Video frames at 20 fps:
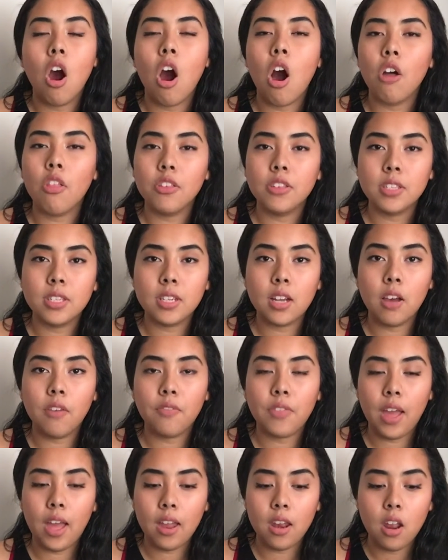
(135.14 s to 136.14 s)
all the stuff
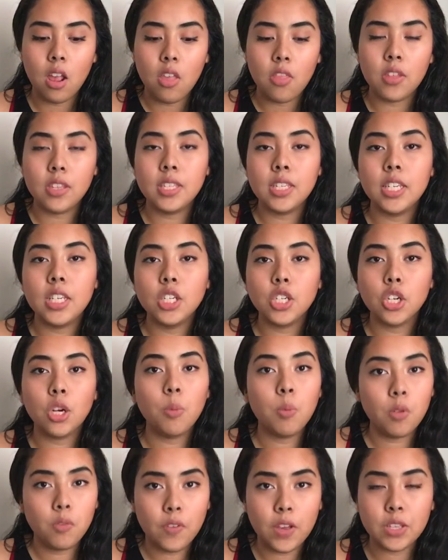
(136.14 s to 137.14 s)
that the teacher or
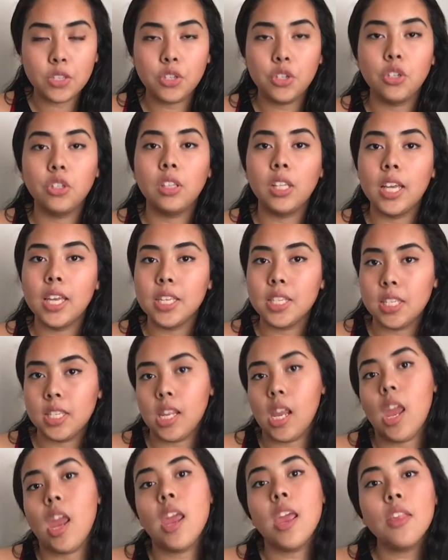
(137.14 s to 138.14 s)
professor lists
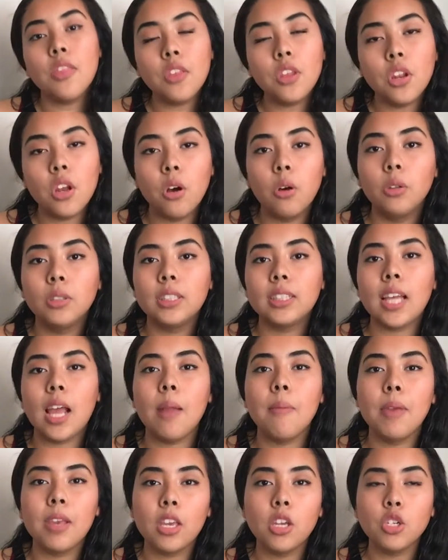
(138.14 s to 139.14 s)
in the notes,
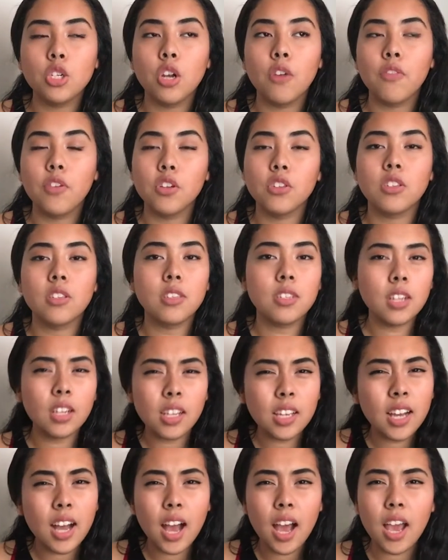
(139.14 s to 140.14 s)
and making sure if there's a
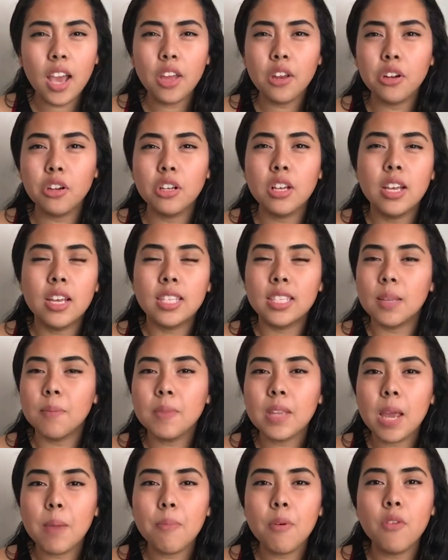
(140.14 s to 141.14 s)
study guide or some
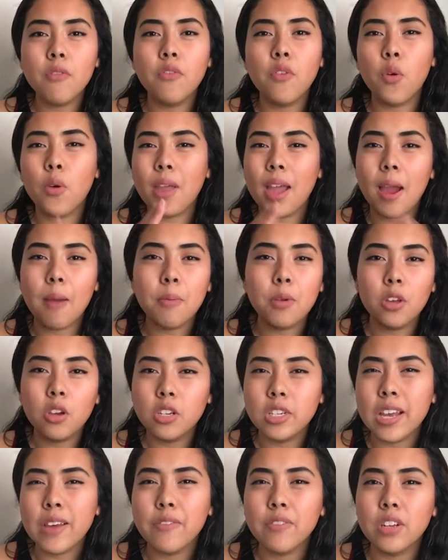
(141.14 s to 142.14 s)
type of vocabulary
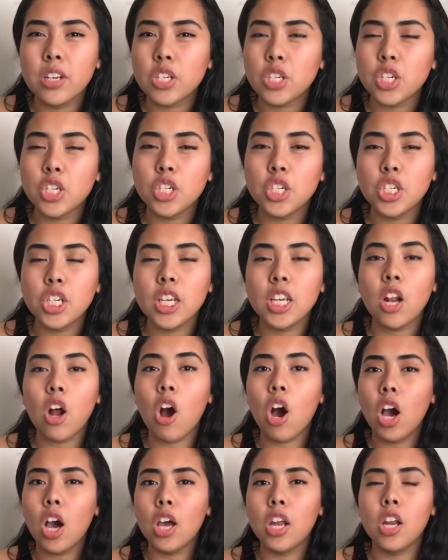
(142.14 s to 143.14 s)
definition sheet
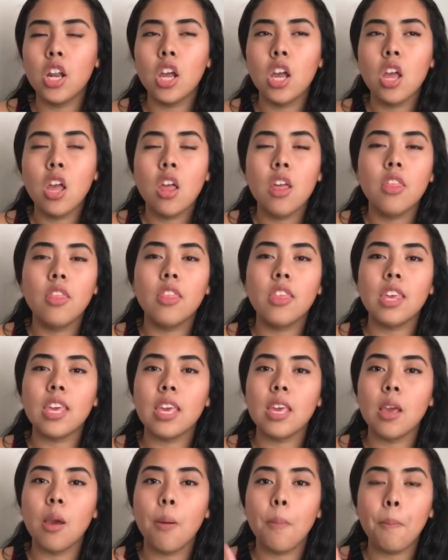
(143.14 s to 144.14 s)
on
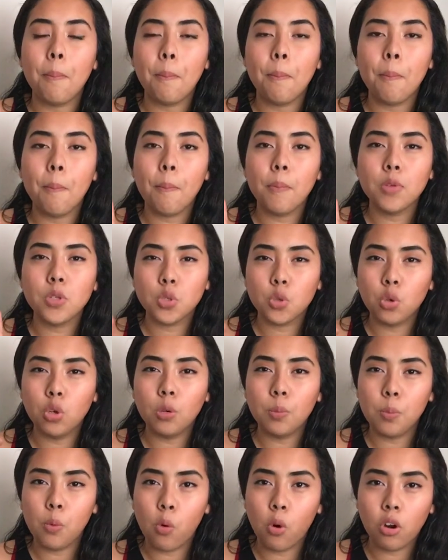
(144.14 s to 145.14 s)
the
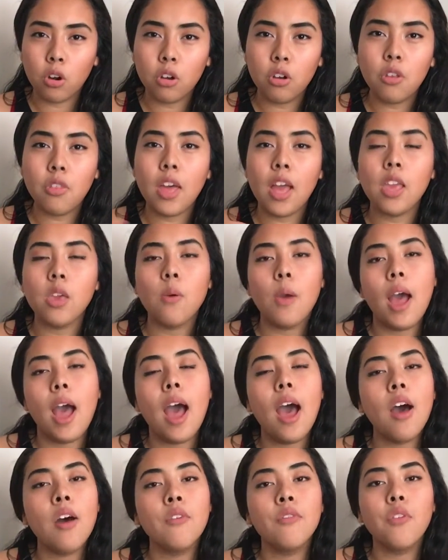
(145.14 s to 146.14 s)
school portal, that you
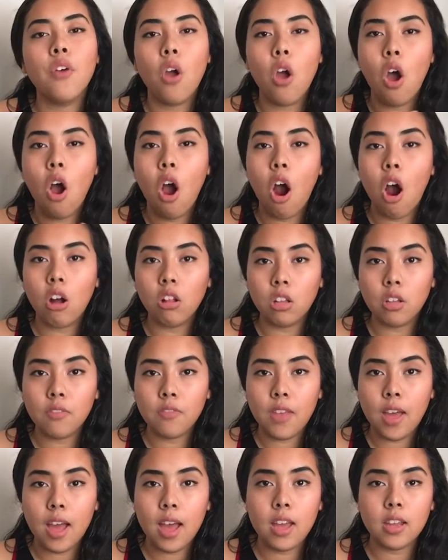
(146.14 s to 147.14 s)
have all of
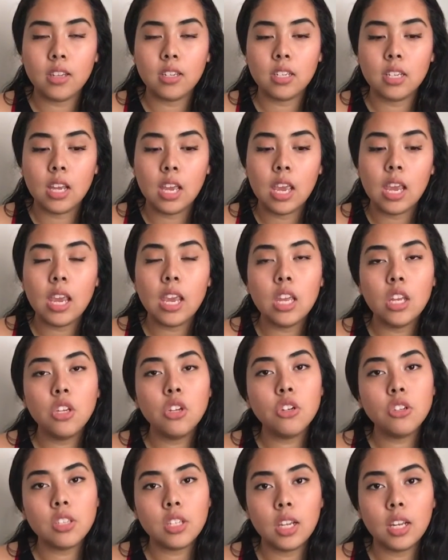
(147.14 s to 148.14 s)
that in
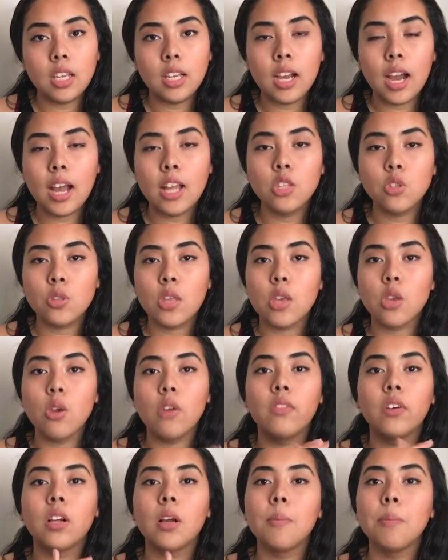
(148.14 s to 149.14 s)
your study guide so that you
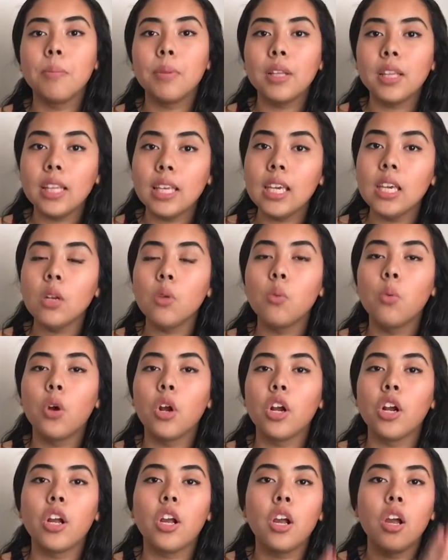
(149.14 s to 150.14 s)
have a complete
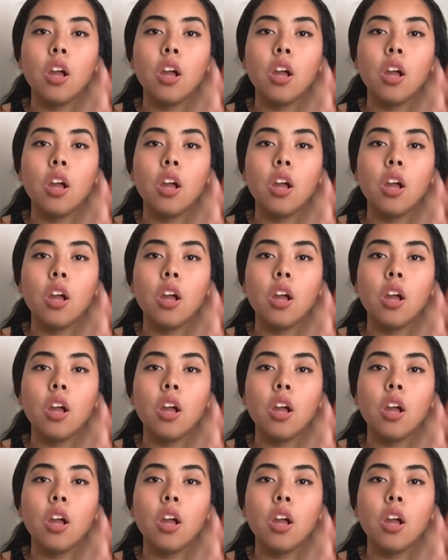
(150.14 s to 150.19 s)
work